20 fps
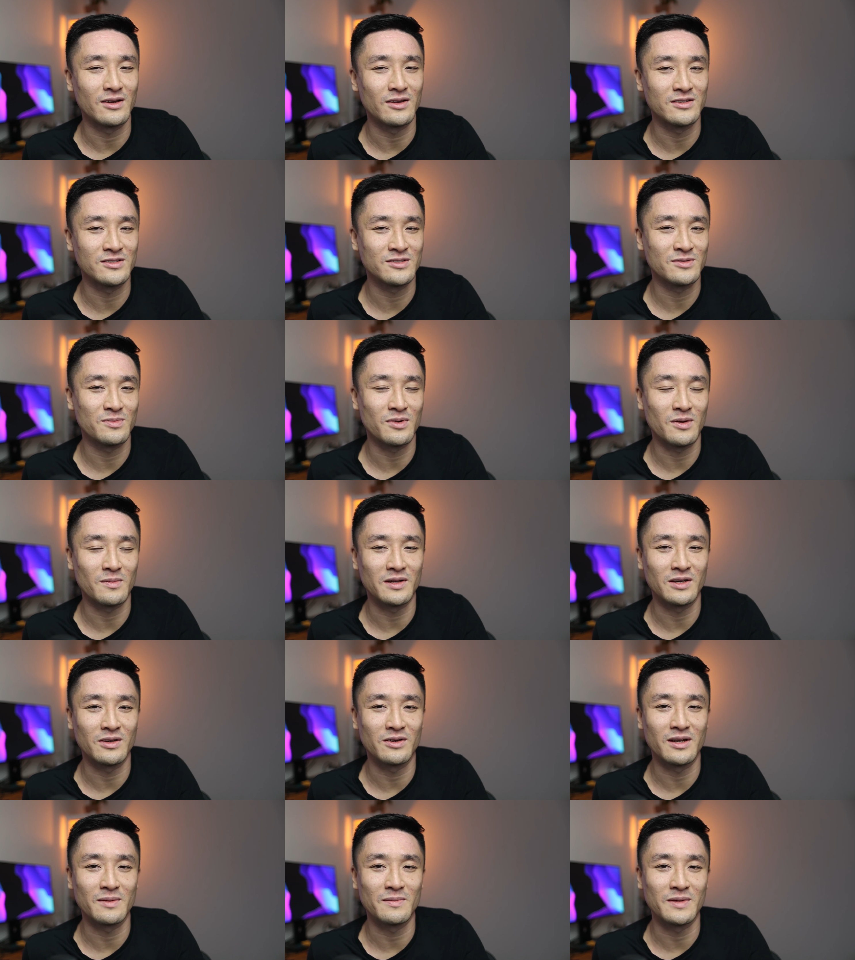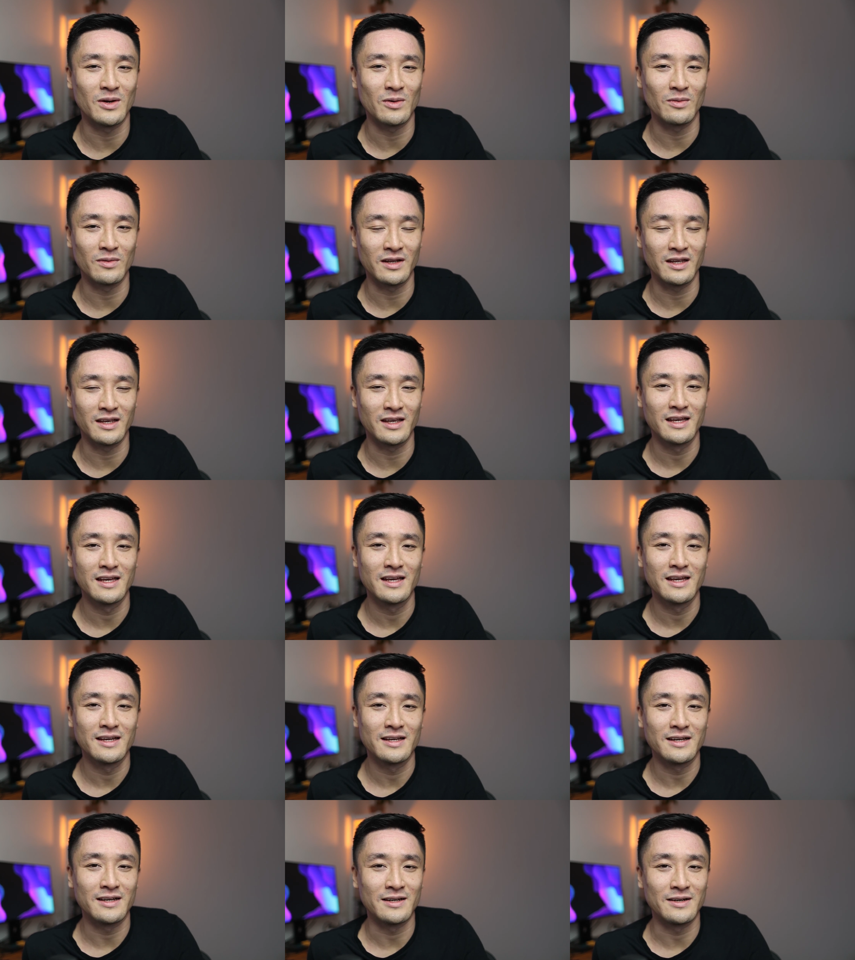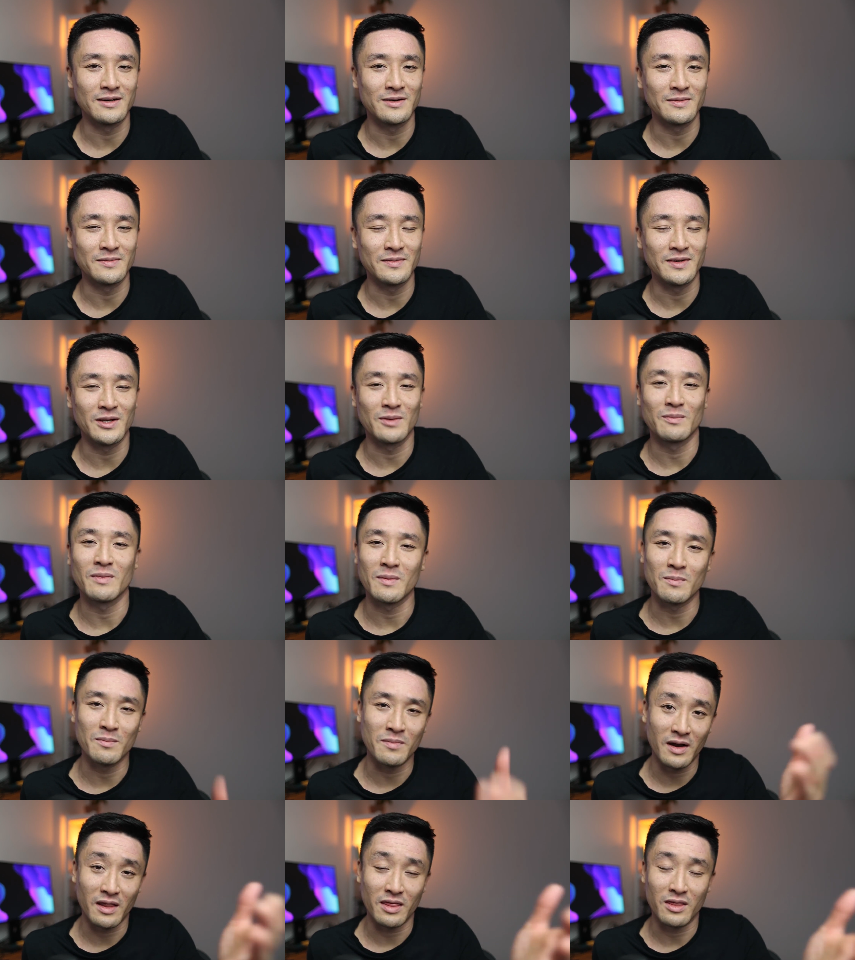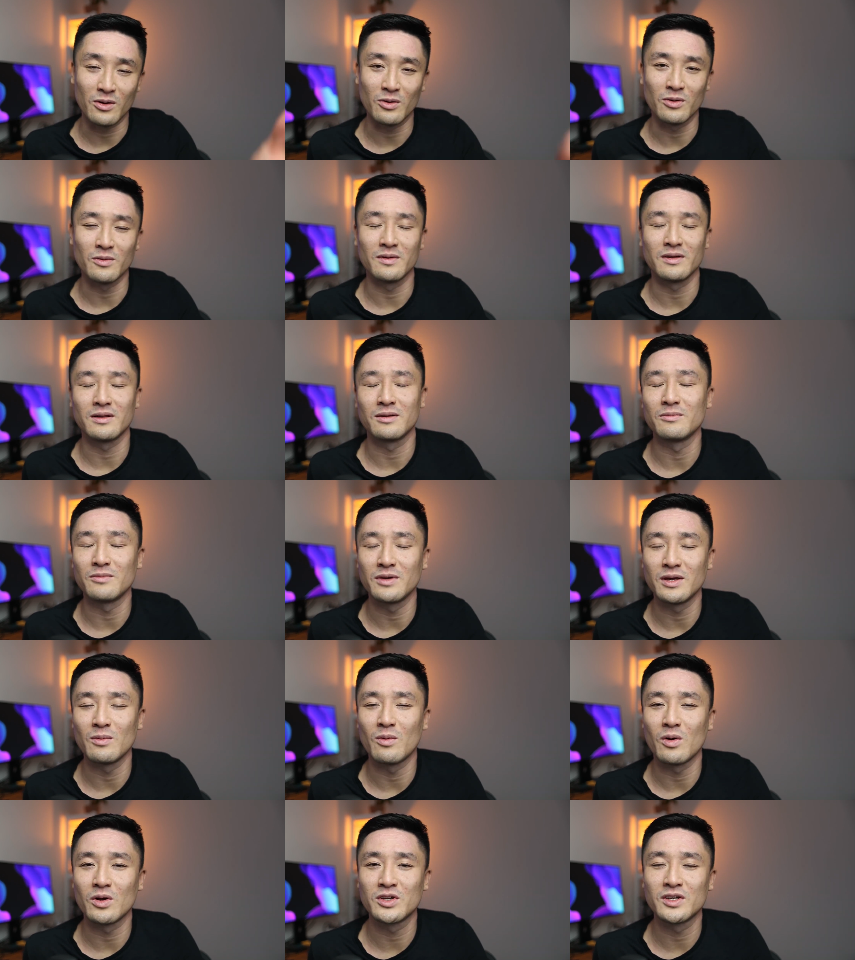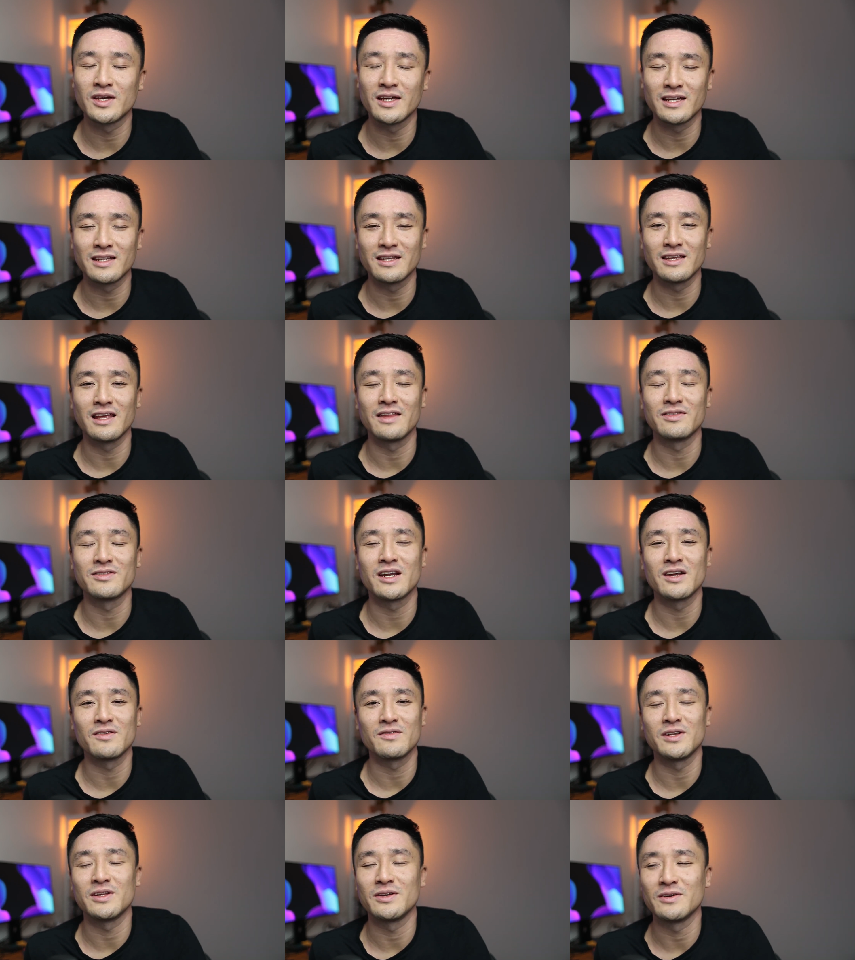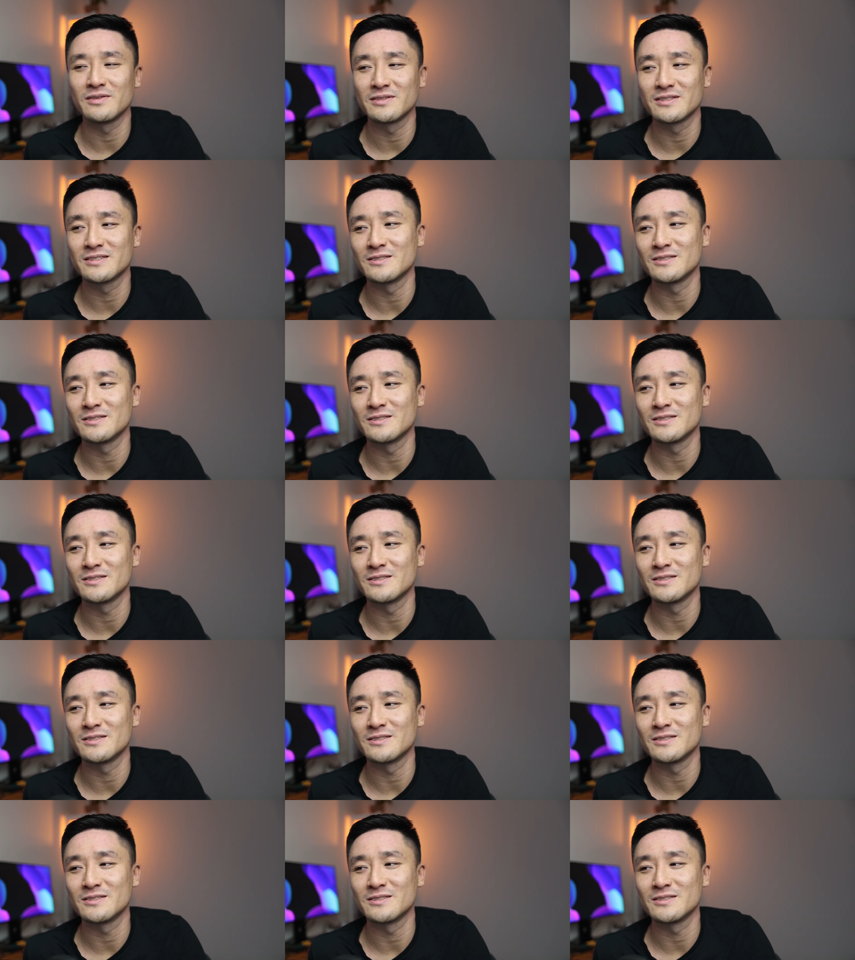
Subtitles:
it's probably gonna be only my brother who will be watching the entire video.